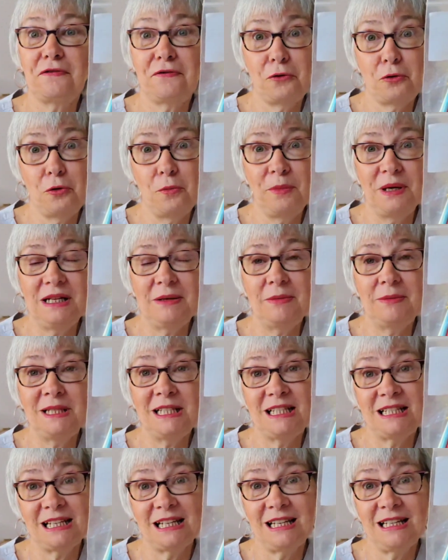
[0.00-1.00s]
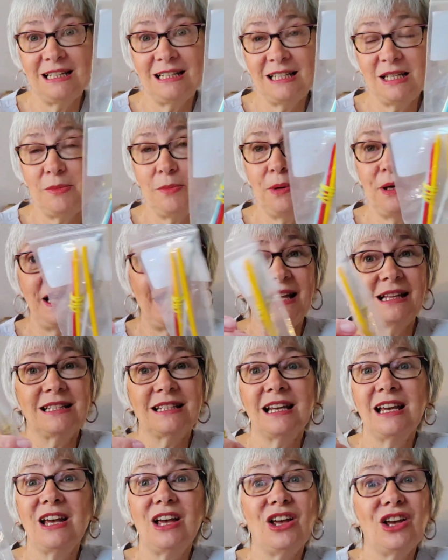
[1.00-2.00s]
4mm DPN,